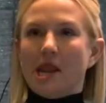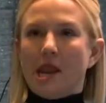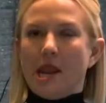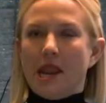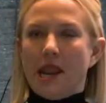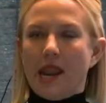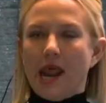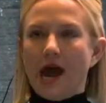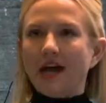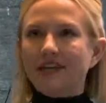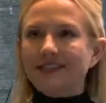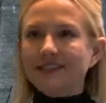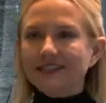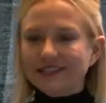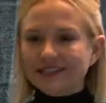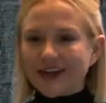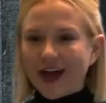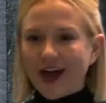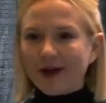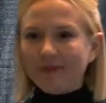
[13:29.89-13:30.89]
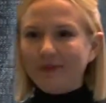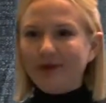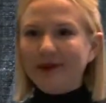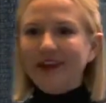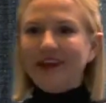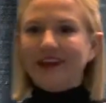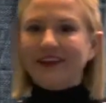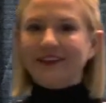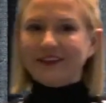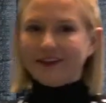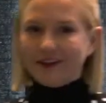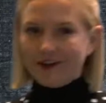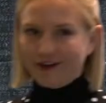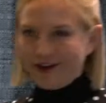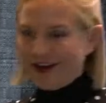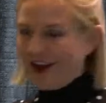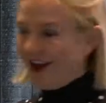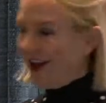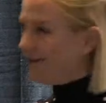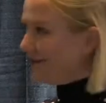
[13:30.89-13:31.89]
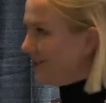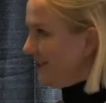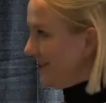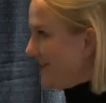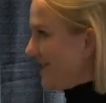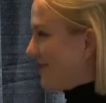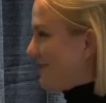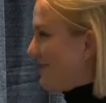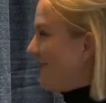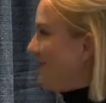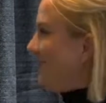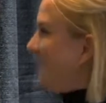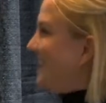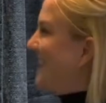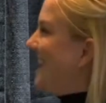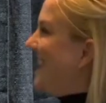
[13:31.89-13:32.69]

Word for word: nonstop in the year and a half since I wrote this